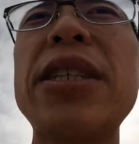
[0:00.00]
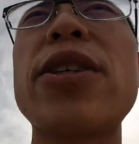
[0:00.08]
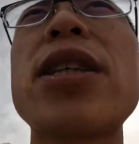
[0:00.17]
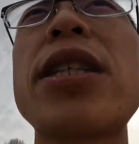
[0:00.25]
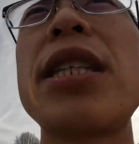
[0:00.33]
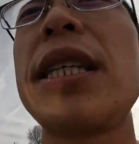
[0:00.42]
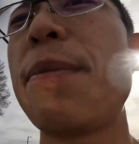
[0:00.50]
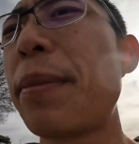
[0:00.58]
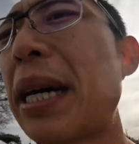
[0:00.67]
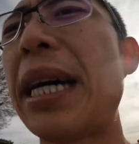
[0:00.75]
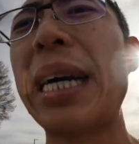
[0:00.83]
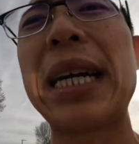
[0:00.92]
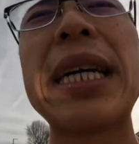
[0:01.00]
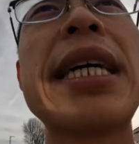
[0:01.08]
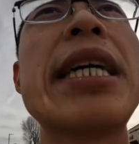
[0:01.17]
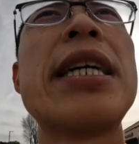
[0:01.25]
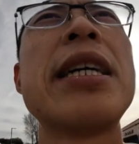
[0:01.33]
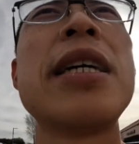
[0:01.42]
and you can see my
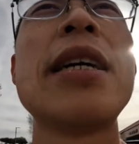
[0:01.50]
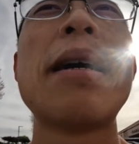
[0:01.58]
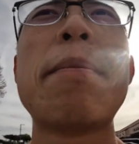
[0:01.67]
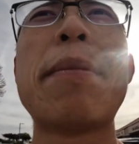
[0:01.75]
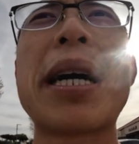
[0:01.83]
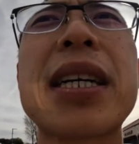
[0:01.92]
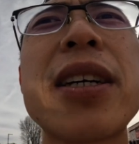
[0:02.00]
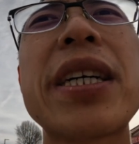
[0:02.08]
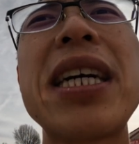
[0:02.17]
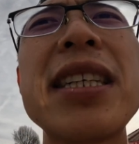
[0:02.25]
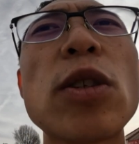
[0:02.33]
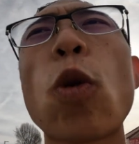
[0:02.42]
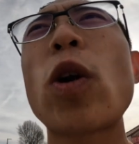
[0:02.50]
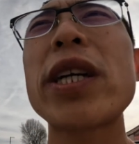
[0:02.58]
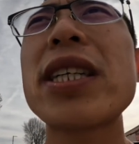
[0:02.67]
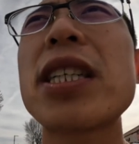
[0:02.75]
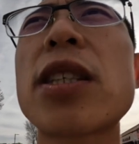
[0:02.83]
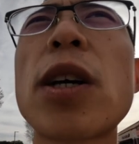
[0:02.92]
cookings. Or you
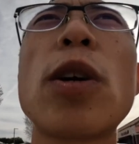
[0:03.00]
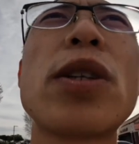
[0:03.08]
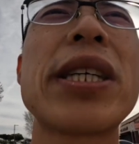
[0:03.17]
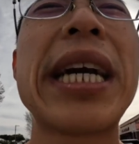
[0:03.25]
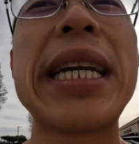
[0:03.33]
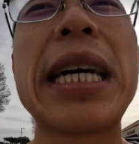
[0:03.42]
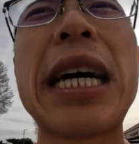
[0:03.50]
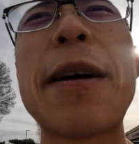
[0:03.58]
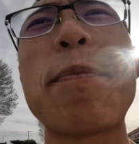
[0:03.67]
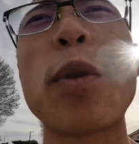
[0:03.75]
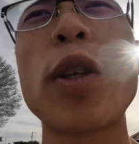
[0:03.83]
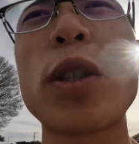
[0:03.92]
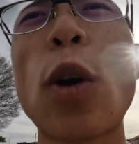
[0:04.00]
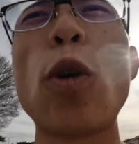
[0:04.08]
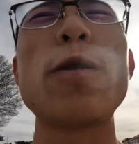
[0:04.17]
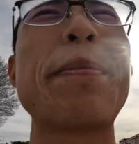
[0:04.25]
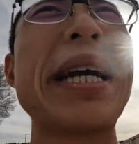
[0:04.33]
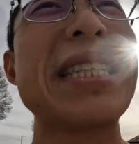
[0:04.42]
could just go to get
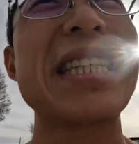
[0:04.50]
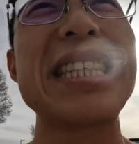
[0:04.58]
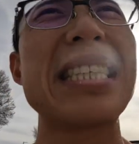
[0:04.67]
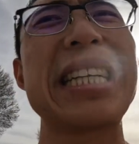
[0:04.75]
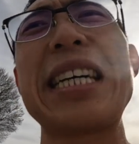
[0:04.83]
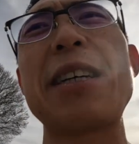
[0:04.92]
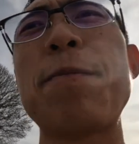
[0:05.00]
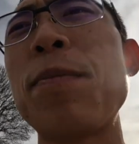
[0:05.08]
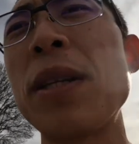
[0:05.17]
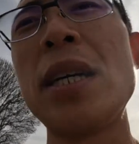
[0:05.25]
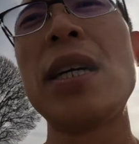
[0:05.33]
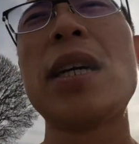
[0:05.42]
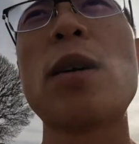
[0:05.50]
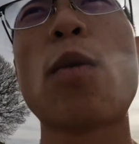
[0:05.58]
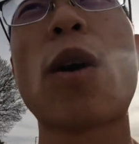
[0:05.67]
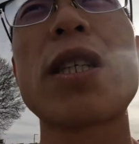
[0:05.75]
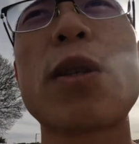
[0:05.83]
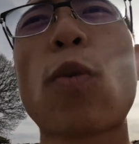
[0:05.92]
Old Bay seasoning.
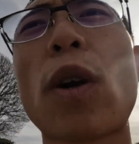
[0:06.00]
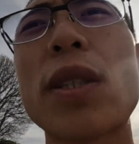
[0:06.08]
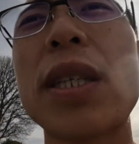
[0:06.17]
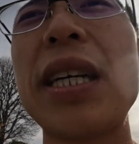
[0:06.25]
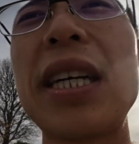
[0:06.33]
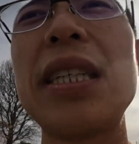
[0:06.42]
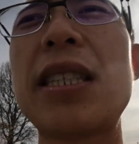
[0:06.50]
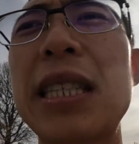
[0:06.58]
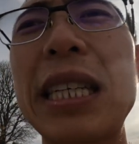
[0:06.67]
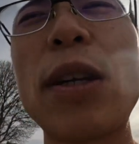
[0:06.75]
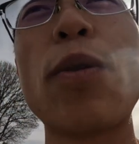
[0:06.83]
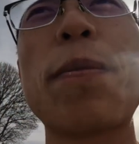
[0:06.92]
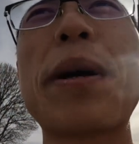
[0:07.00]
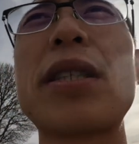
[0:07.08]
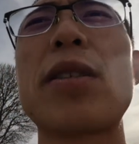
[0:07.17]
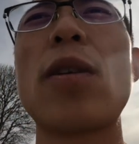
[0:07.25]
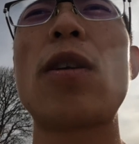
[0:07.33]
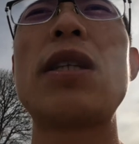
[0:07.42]
It works good, just eat it with
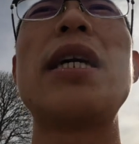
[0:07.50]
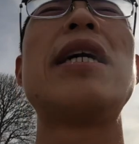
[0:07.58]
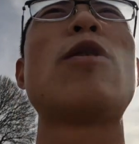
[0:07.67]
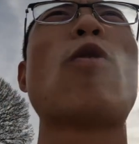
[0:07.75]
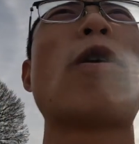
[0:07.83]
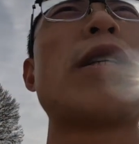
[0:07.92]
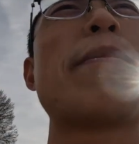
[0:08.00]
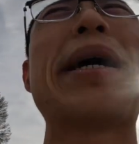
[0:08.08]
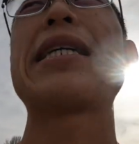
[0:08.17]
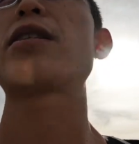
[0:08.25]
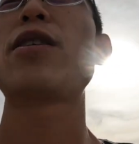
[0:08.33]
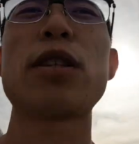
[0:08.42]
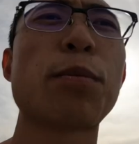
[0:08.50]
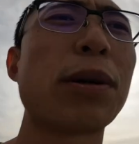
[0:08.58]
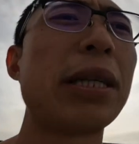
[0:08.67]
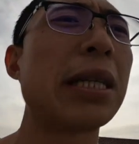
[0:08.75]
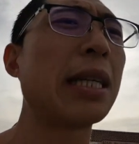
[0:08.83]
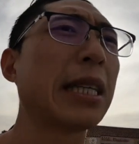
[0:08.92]
mustard or Tabasco is
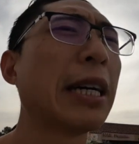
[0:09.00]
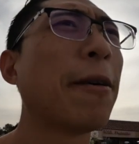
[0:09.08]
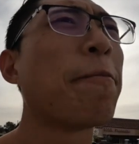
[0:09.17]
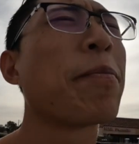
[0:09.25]
pretty good.